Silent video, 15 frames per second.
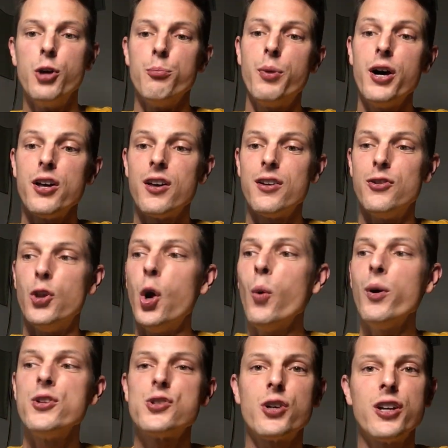but no
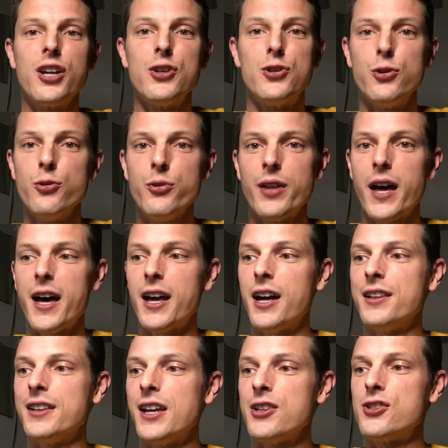one's going to do that
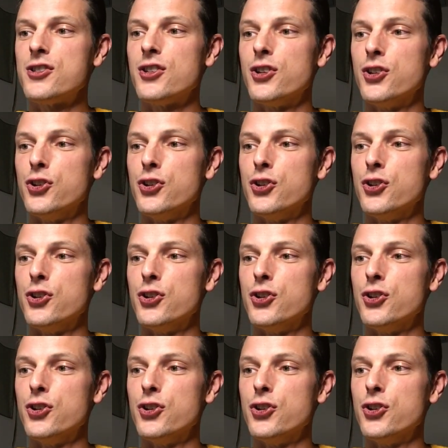unless